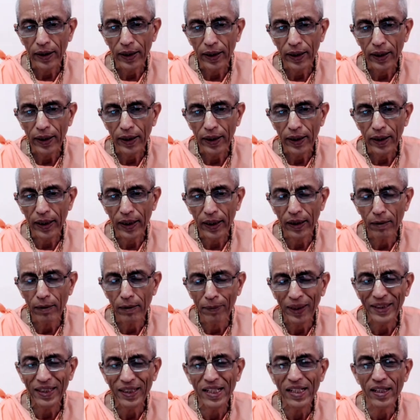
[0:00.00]
in
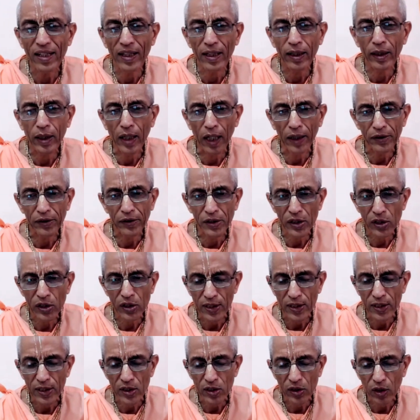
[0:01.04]
material
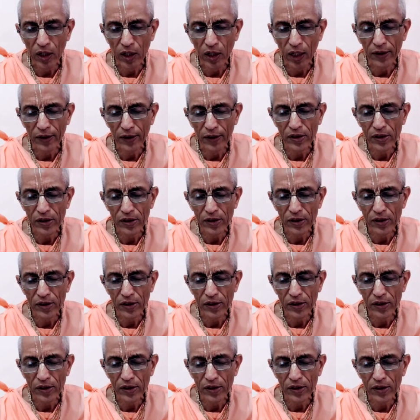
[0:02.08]
consciousness, consciousness of
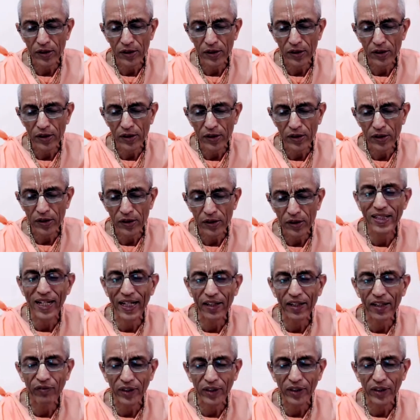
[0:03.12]
sense
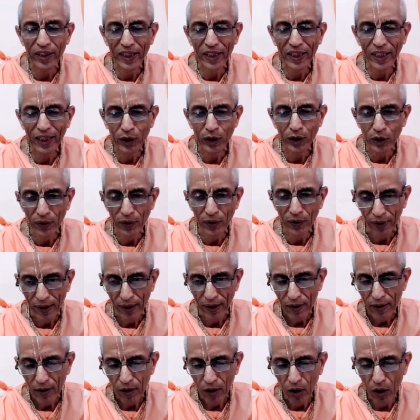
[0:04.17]
gratification
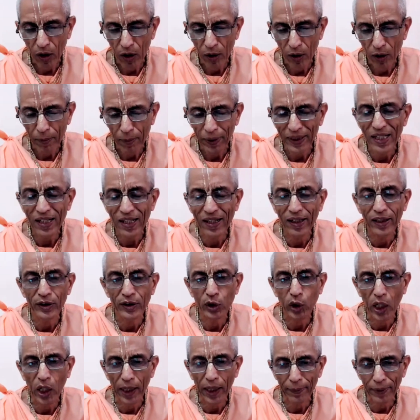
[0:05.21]
or material
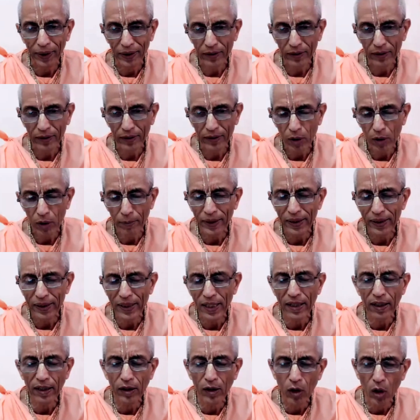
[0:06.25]
enjoyment or material
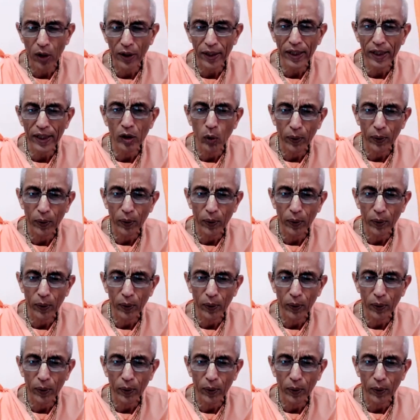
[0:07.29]
lording over